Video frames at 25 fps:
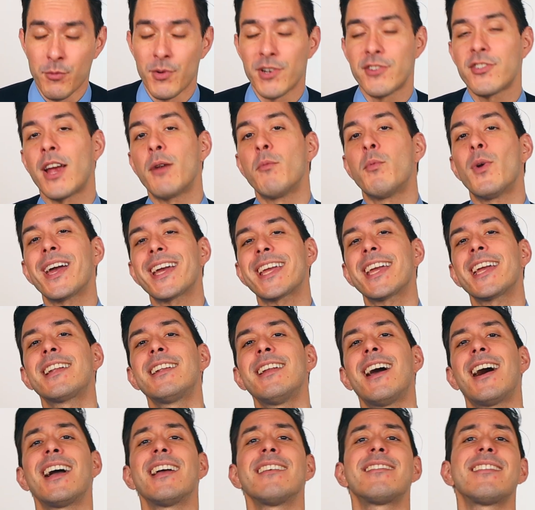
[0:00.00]
which I
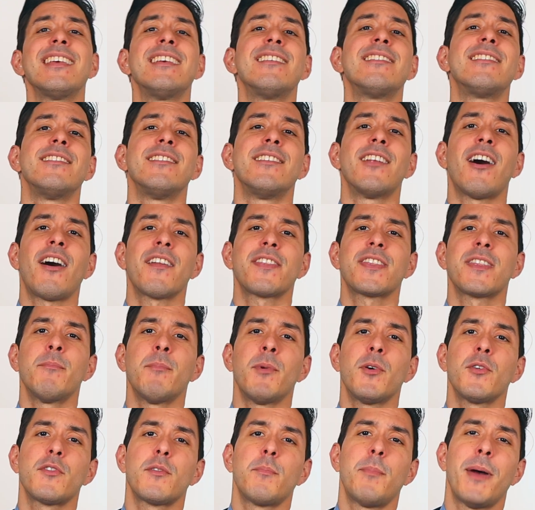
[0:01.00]
recognize is not the
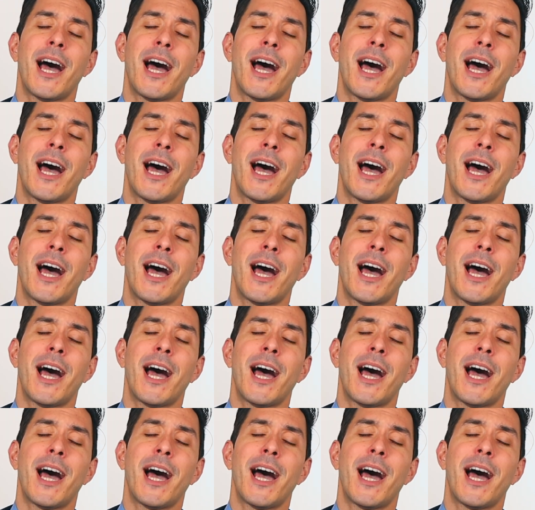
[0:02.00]
most